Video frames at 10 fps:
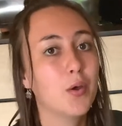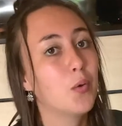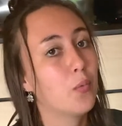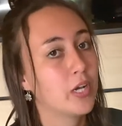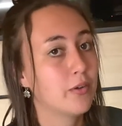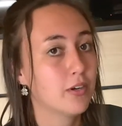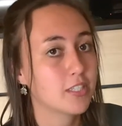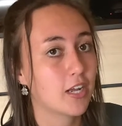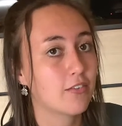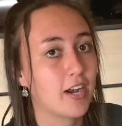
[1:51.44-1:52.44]
When you are
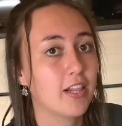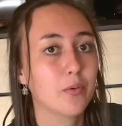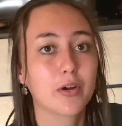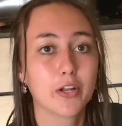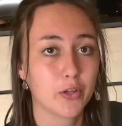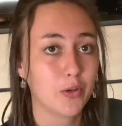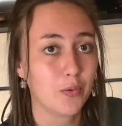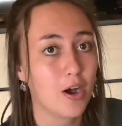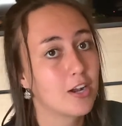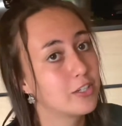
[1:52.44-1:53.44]
done writing the word who
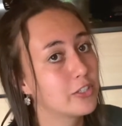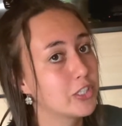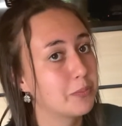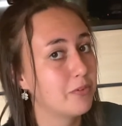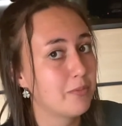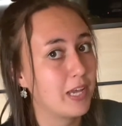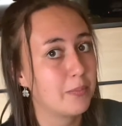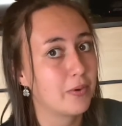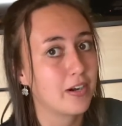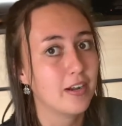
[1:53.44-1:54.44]
on your strip of
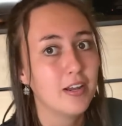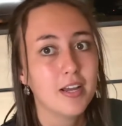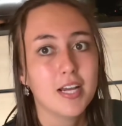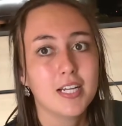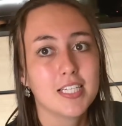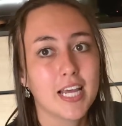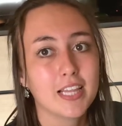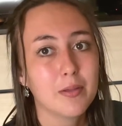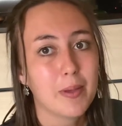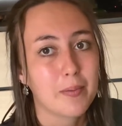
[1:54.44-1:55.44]
paper, take
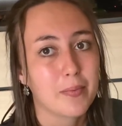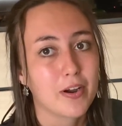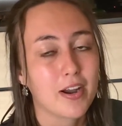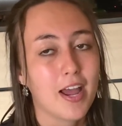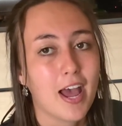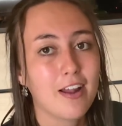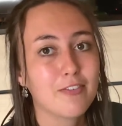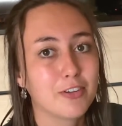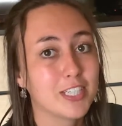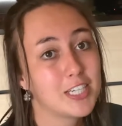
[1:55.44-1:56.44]
the paper and
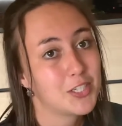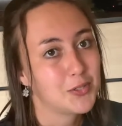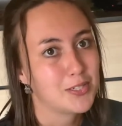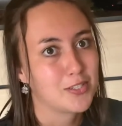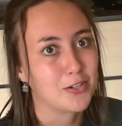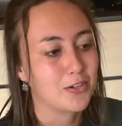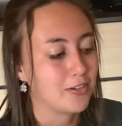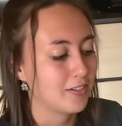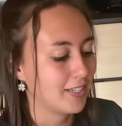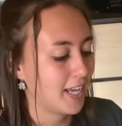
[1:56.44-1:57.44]
fold it into a circle
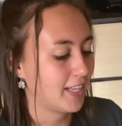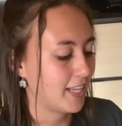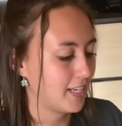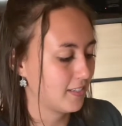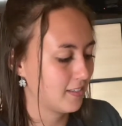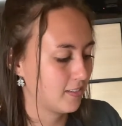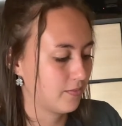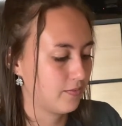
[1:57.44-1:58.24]
like this.